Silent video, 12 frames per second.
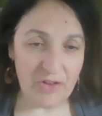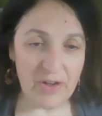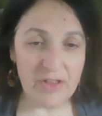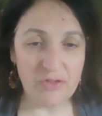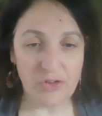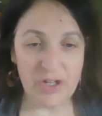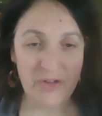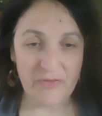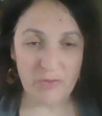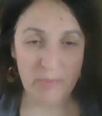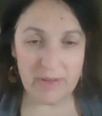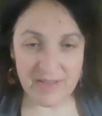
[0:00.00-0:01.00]
They're either looking
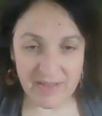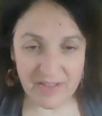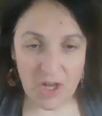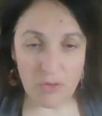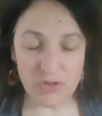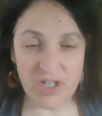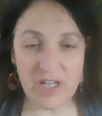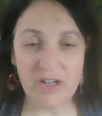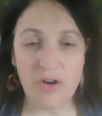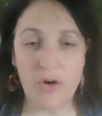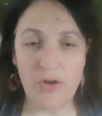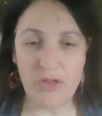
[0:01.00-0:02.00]
for business
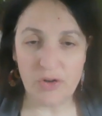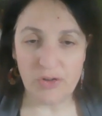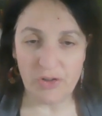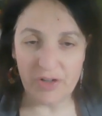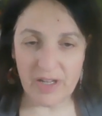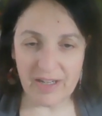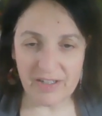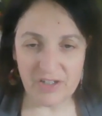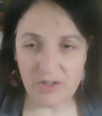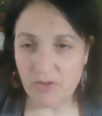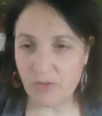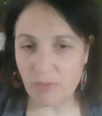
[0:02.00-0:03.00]
coaching or they're looking
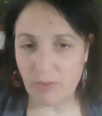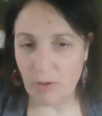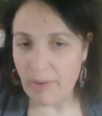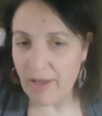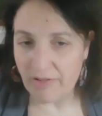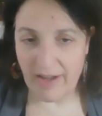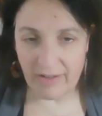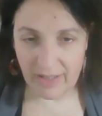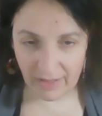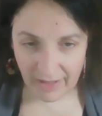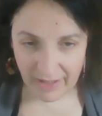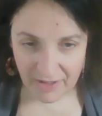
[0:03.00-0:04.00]
to propel down a
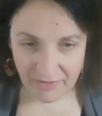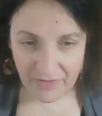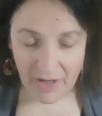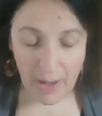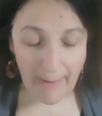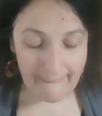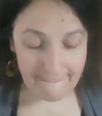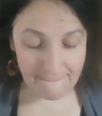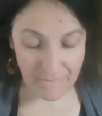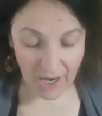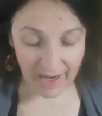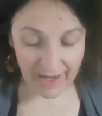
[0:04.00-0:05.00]
cliff,
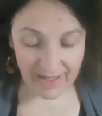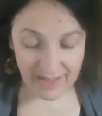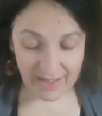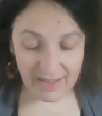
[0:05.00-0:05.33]
but